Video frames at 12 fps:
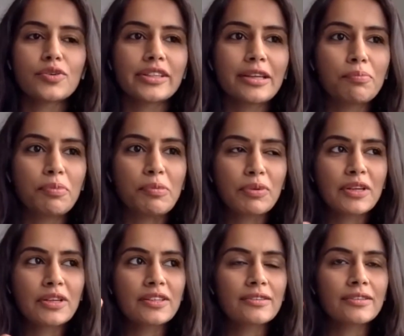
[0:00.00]
So I think
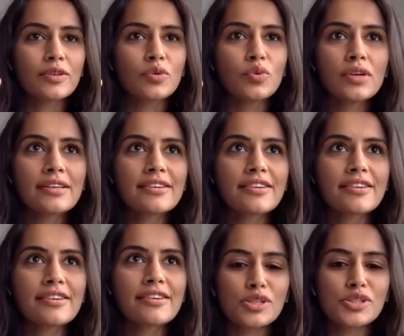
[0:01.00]
people Google
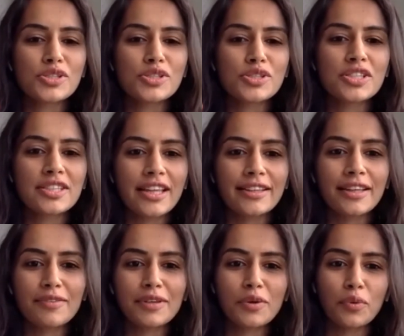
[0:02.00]
flexology,
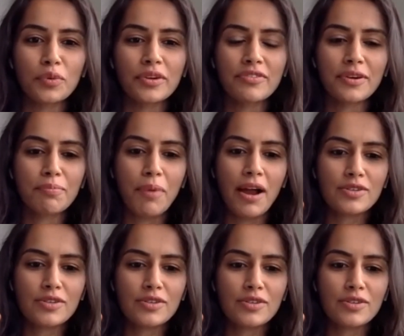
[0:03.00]
then they will know different
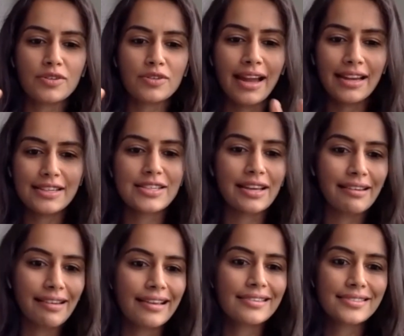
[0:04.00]
parts of the
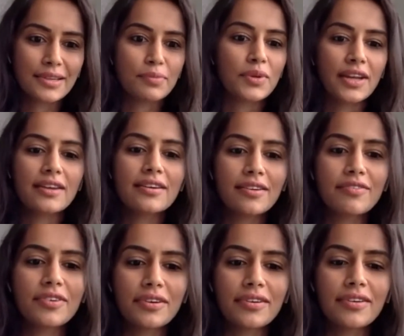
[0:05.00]
hands and legs
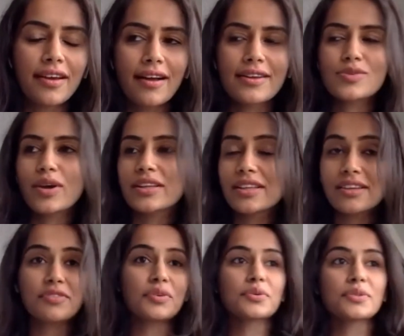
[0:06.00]
stimulate different. So I
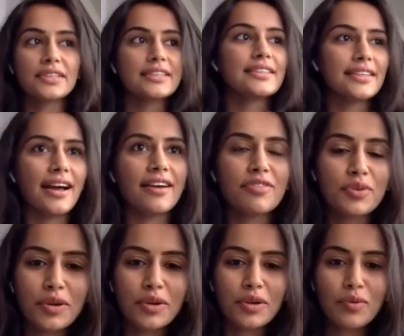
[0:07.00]
think if you
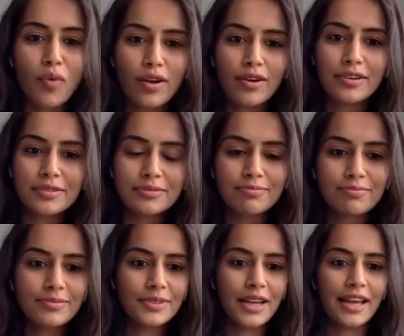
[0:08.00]
can walk on,
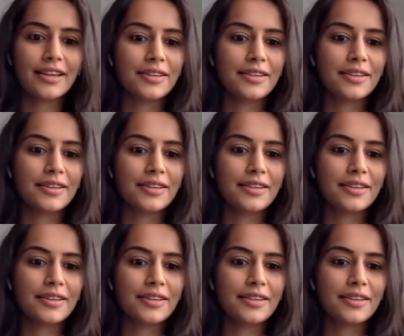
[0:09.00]
be like